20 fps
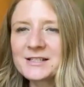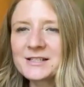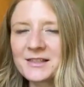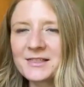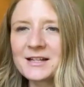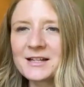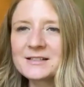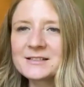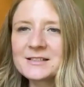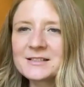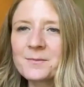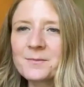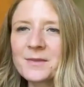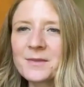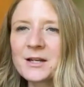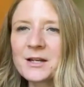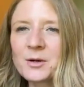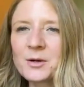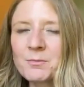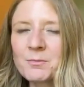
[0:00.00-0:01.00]
I think some
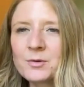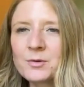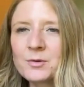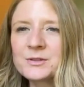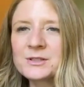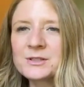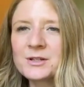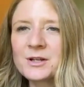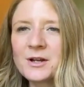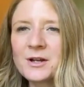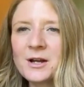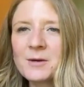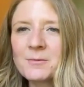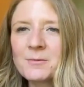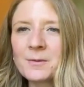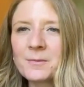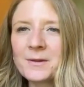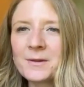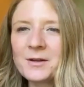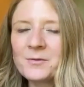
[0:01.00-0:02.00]
that are most
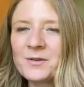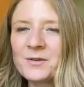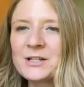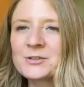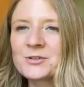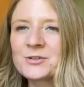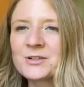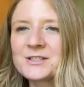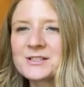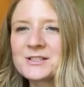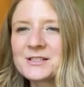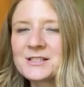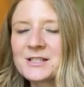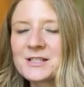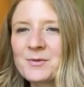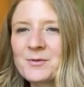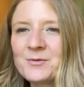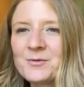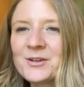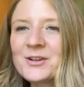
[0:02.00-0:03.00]
probably of interest to
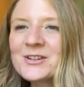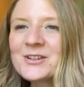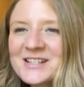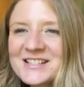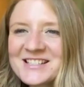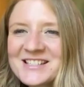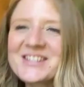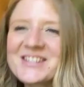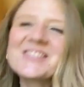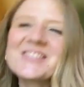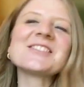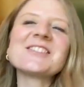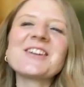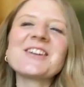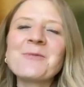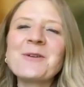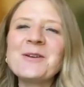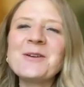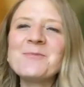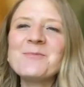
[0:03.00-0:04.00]
some of your listeners
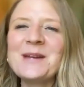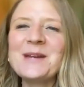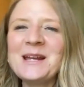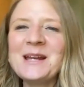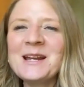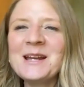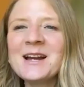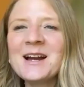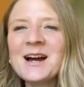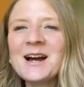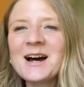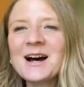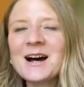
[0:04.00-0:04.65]
would be